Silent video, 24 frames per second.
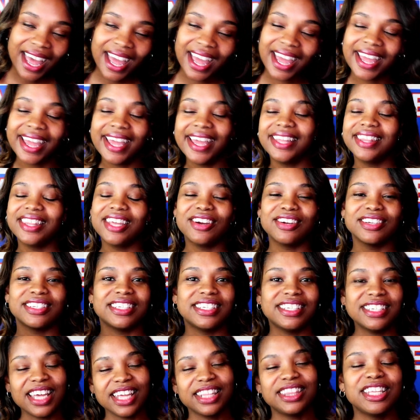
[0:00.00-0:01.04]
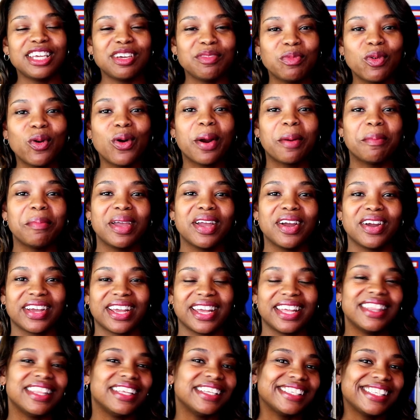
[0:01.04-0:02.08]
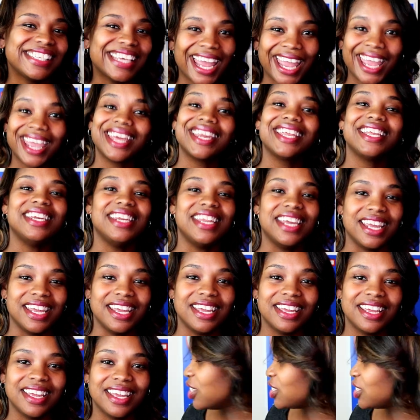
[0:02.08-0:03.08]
And there is nothing more American than taking a knee.